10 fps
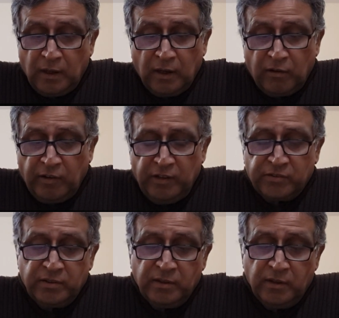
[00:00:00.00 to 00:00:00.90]

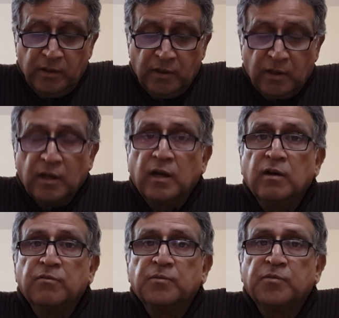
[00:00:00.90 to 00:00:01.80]
Greece
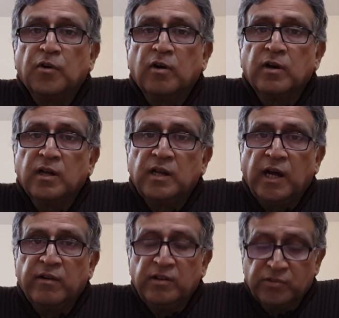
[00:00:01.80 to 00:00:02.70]
for
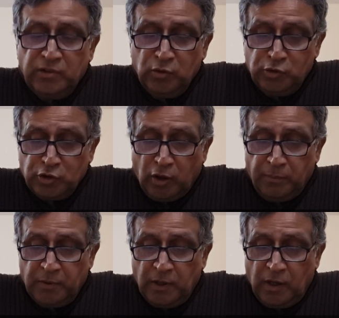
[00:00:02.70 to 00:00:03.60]
Larry's new
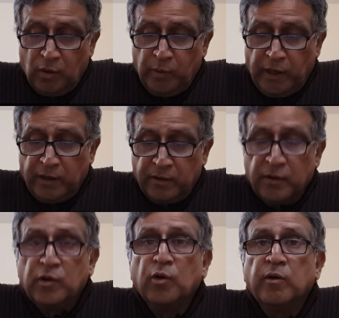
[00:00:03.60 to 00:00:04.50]
job, where
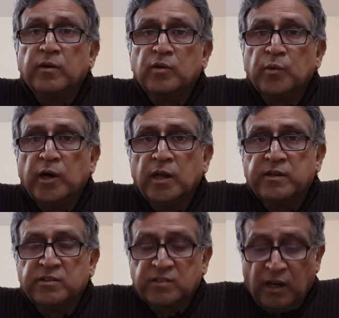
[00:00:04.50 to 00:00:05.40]

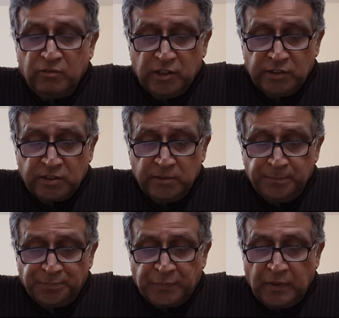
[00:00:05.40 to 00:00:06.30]
Noel discovers
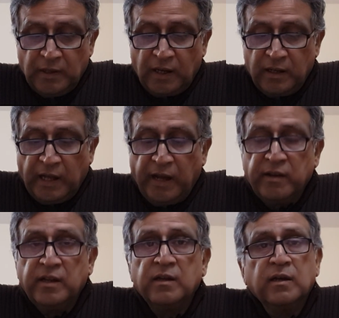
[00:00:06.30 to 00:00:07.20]
that
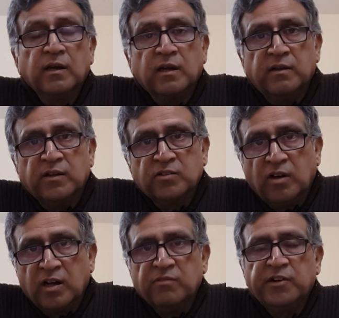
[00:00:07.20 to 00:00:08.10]
Larry does
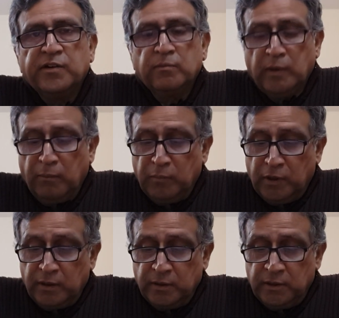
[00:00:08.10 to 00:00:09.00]
not even
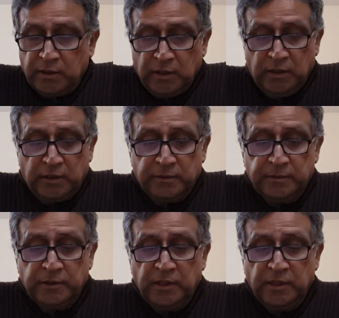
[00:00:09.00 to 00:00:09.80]
remember her.